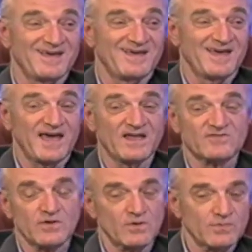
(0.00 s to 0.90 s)
And
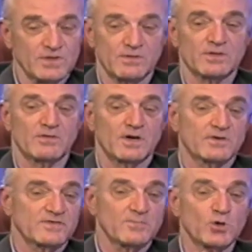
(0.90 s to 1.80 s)
so, you know, there are
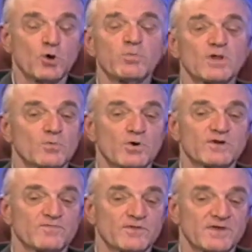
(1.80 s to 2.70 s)
some noble and
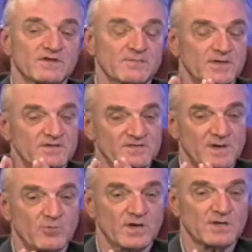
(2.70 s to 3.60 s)
wonderful things about the
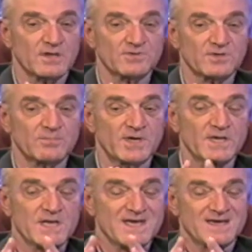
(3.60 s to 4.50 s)
samurai culture, but
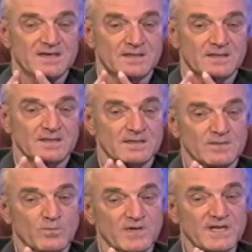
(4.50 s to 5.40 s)

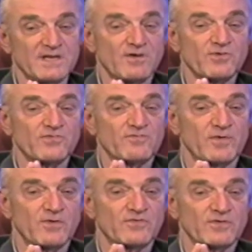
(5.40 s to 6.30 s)
we need to also
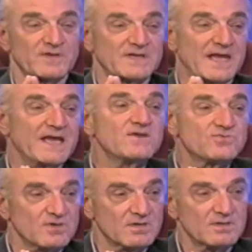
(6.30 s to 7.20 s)
focus on the
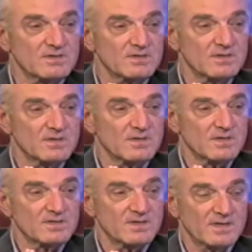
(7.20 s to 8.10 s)
danger
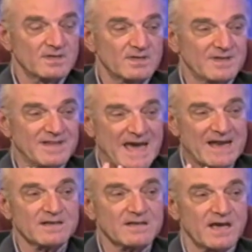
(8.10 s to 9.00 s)
that
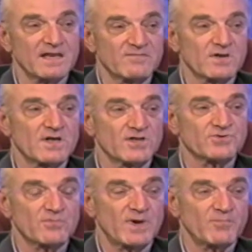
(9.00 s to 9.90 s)
that kind of a
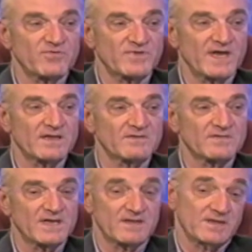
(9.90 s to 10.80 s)
culture represents.
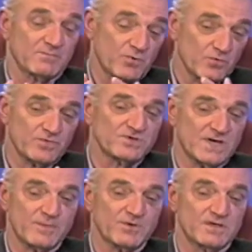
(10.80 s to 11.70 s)
And I think both the
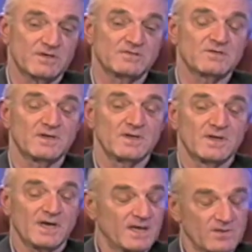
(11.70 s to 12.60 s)
Japanese
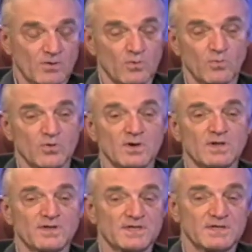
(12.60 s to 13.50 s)
and the whole
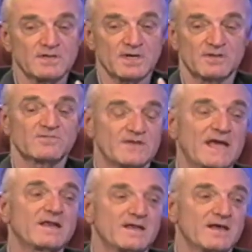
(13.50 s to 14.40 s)
world need to
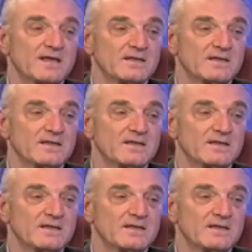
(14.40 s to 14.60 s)
understand that,